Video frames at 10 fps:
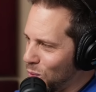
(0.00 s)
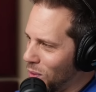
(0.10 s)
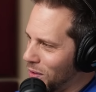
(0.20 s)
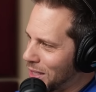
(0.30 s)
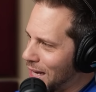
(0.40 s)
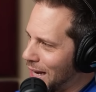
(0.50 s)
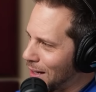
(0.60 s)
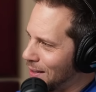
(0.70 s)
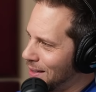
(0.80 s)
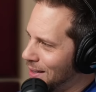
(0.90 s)
for the world
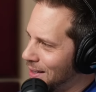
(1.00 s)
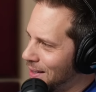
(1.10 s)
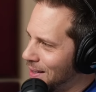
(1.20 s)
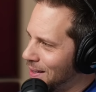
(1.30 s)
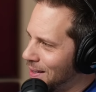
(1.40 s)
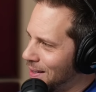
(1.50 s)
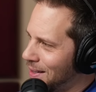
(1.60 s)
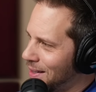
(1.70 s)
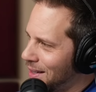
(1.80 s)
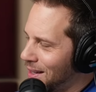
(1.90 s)
title.
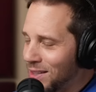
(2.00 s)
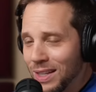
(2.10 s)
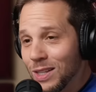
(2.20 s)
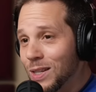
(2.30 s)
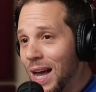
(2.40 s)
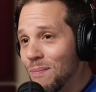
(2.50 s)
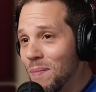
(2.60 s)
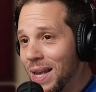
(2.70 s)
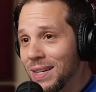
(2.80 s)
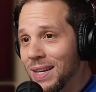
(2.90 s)
I was like, this guy